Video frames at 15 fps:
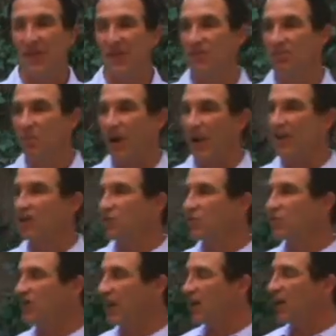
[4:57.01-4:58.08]
is when you
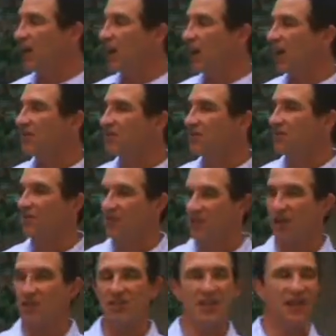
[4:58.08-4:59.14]
tell lies, you
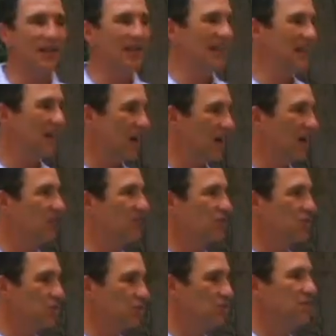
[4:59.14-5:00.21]
start telling lies
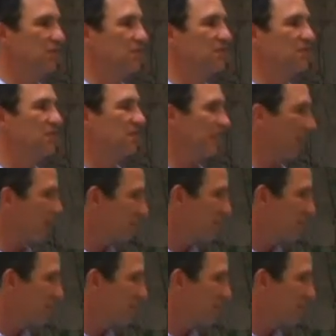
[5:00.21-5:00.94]
to yourself.